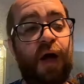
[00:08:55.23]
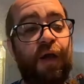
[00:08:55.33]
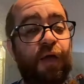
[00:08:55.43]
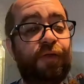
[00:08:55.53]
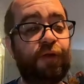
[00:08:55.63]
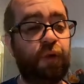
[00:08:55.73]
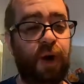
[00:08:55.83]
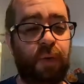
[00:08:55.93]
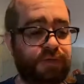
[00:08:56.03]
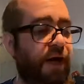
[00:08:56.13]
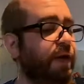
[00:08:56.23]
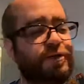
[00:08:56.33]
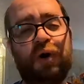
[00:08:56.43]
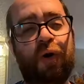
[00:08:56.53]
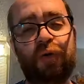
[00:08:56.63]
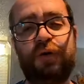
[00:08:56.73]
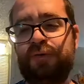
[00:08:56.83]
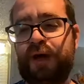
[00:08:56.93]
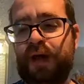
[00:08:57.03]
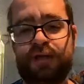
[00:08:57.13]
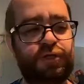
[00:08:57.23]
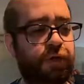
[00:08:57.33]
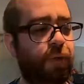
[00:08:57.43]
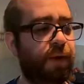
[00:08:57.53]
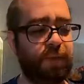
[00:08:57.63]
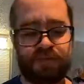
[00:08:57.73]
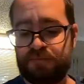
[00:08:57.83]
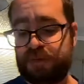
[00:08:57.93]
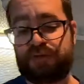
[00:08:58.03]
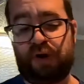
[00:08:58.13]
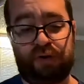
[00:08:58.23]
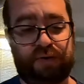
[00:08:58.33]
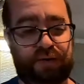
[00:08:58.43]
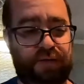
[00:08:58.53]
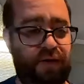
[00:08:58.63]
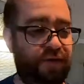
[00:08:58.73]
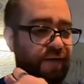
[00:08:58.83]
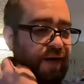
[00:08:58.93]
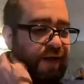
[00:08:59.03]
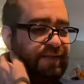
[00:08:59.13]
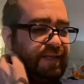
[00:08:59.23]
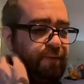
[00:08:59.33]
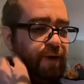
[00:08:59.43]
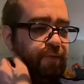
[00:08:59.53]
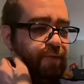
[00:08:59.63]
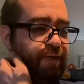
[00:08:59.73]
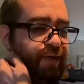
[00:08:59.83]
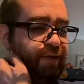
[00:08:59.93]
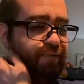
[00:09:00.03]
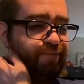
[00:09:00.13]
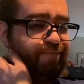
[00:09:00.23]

Another thing you want, which I totally forgot, is you want to put some minced garlic in there. And I'd say probably